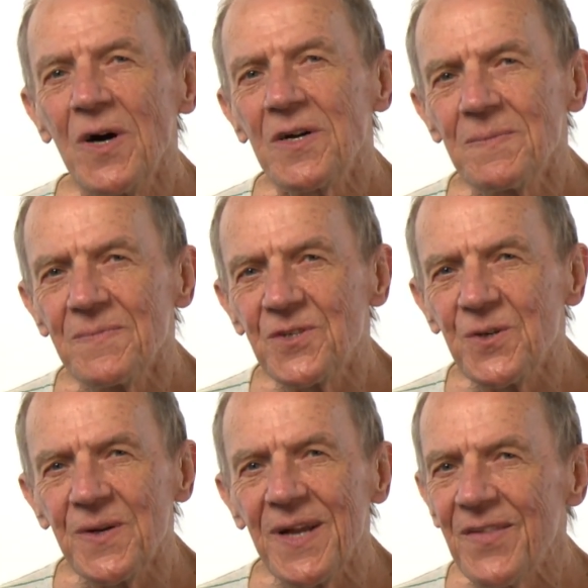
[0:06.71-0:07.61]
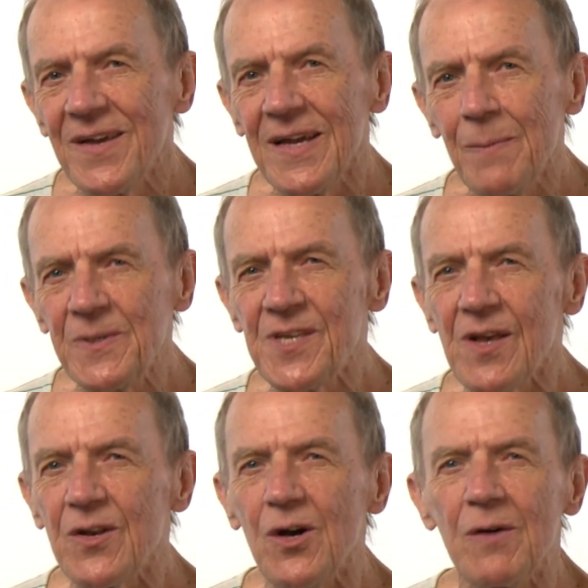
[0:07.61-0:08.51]
welcome to another
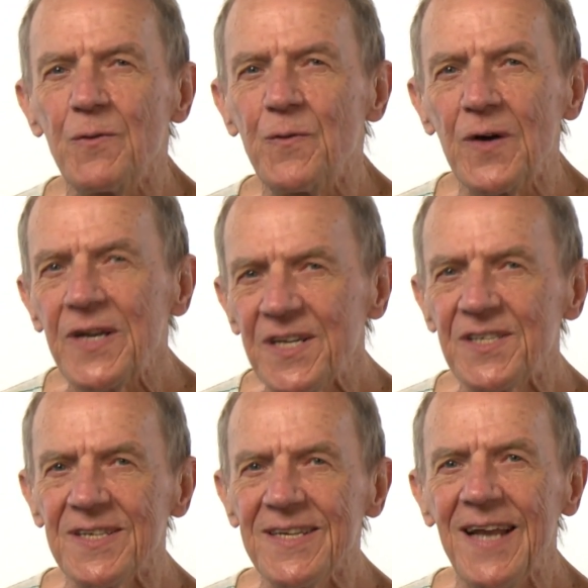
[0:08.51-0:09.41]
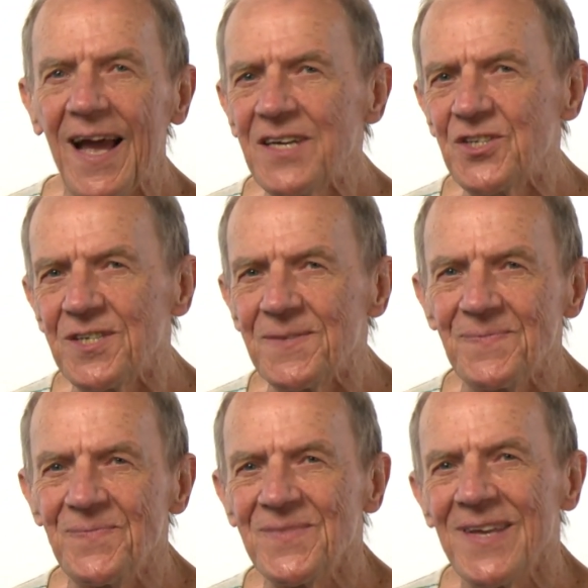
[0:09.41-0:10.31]
episode of Phonics in
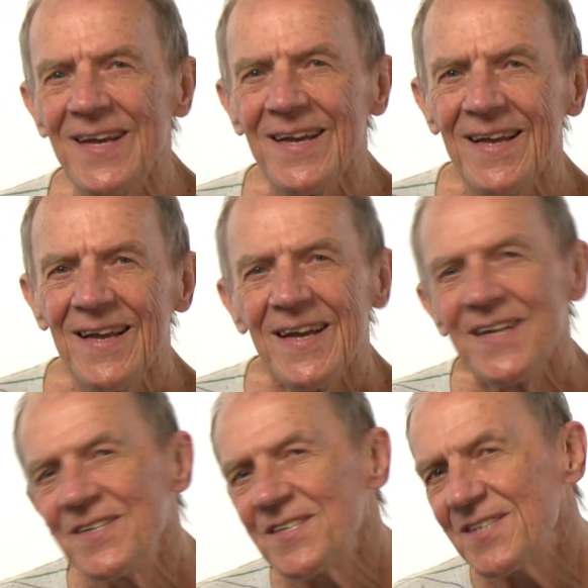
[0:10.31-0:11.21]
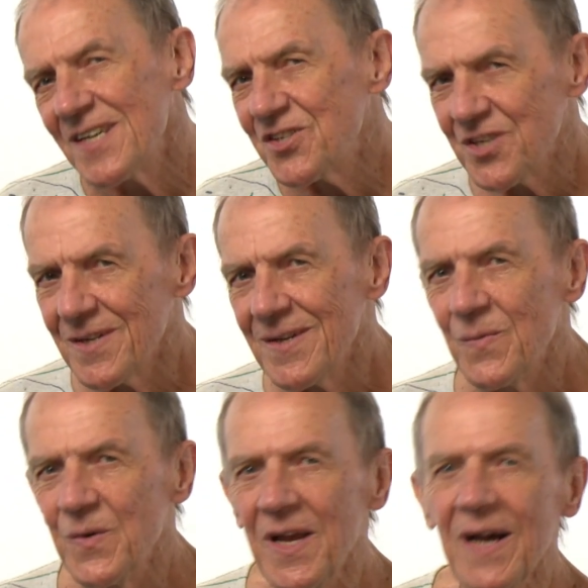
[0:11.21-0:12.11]
Action. In this session,
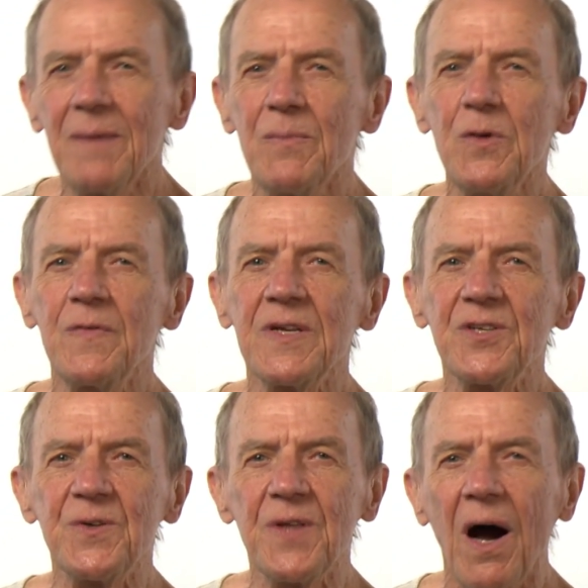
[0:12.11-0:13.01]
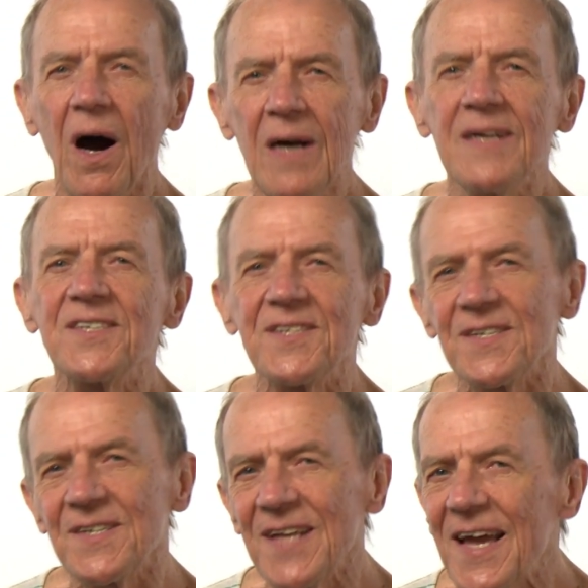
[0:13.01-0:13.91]
we are moving to the highest
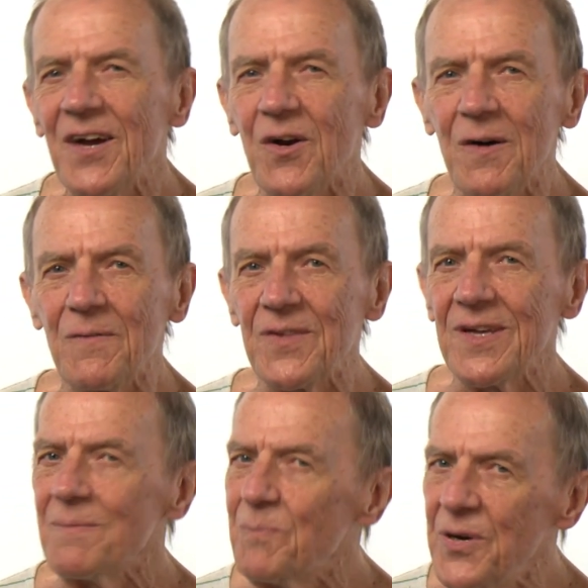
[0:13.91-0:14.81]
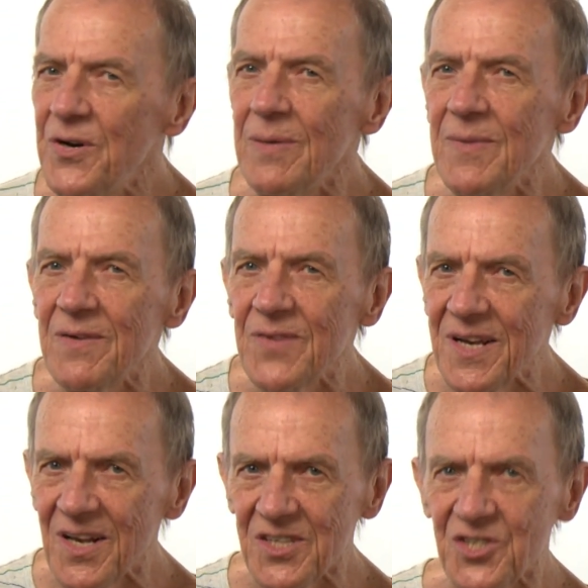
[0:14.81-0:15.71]
layer of the pyramid of
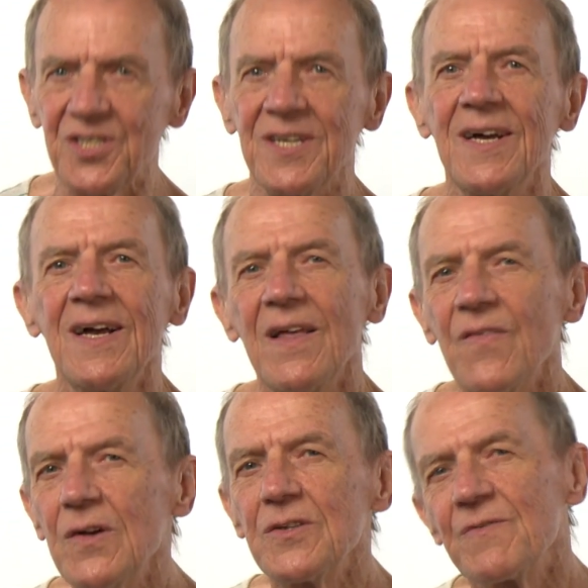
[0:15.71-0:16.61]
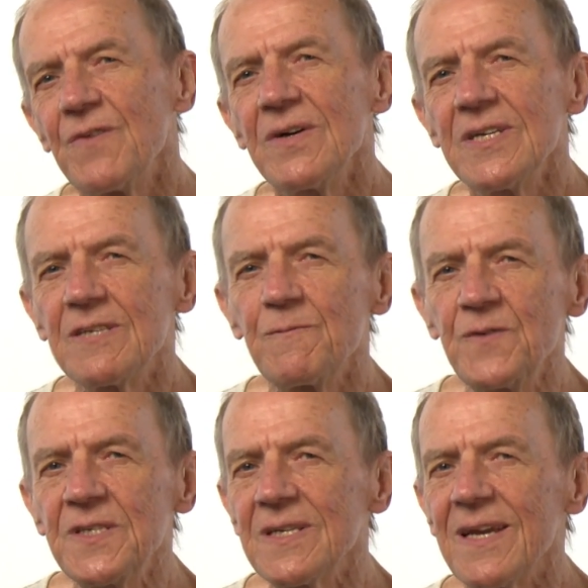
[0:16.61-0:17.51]
English, those very
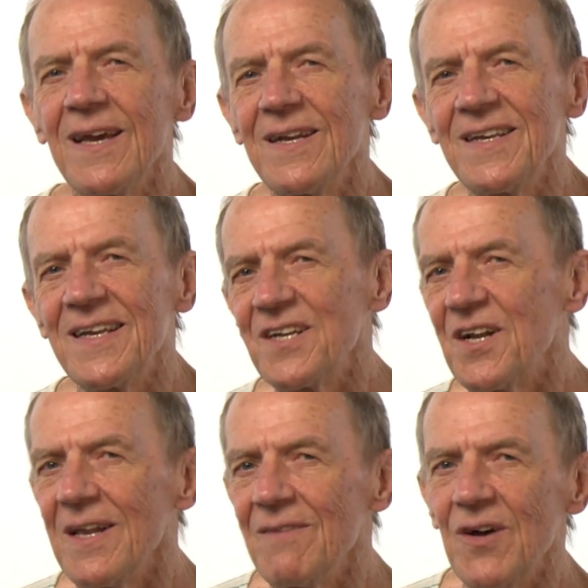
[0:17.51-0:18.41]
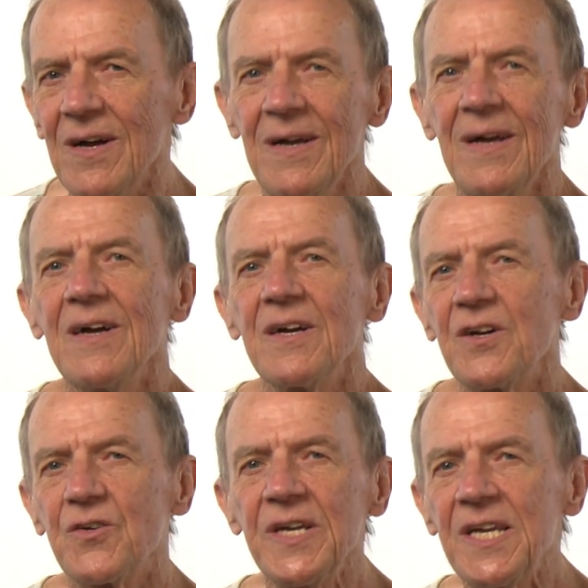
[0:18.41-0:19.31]
sophisticated and clever
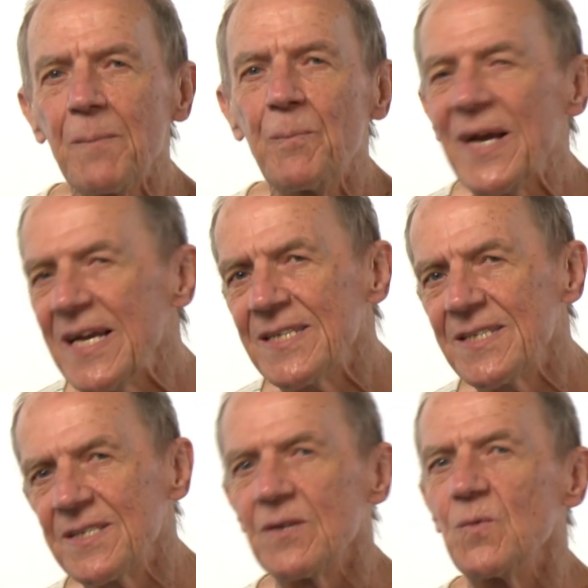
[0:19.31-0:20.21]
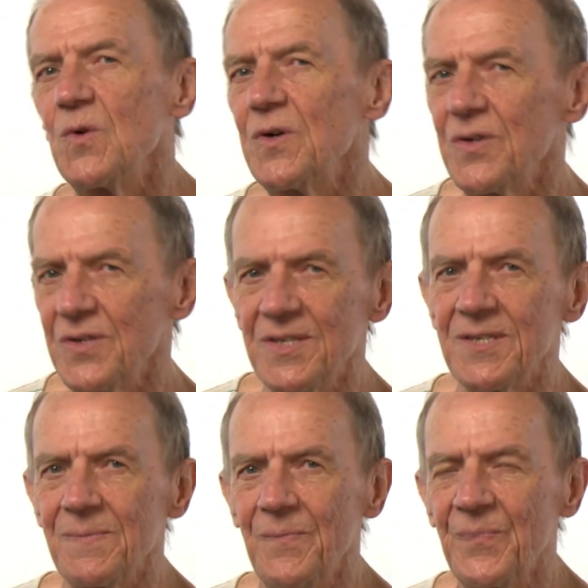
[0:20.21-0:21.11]
Greek-based words.